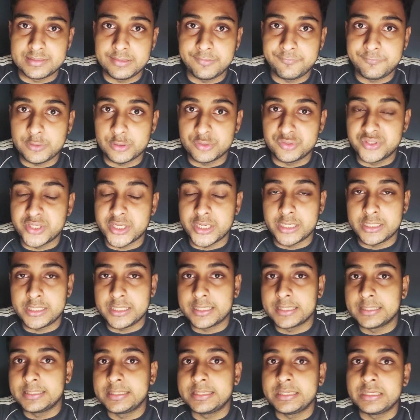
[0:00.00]
If you're
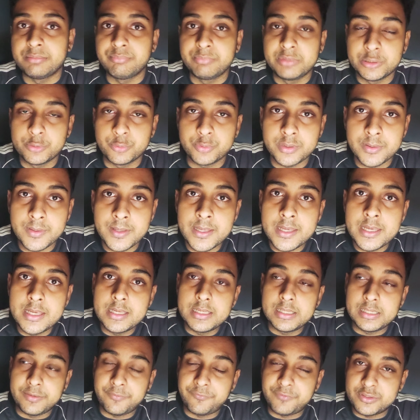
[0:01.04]
genetically immune,
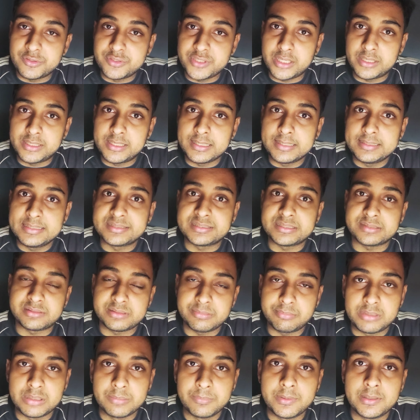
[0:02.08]
if you're genetically
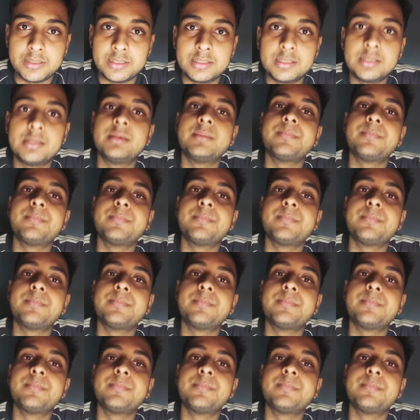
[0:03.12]
susceptible,